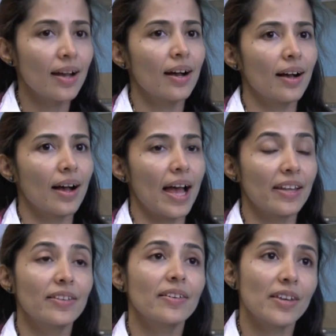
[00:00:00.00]
Uh,
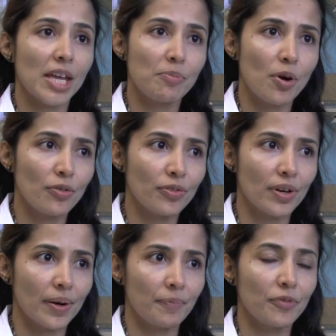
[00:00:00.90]
another name of
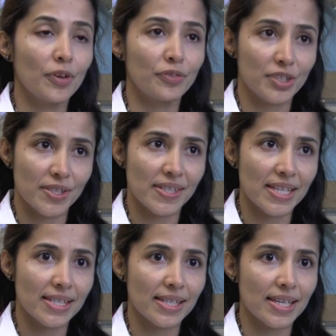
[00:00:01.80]
um, fifth
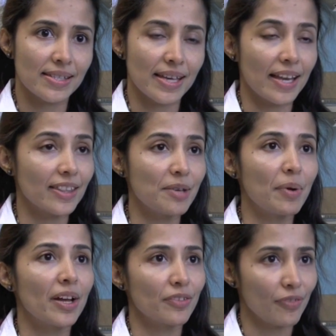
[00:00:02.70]
disease is
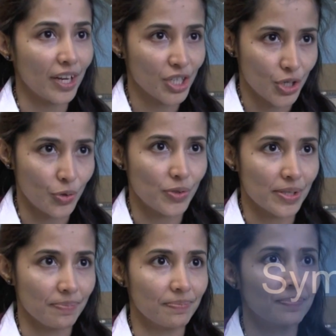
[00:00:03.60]
erythema infectiosum.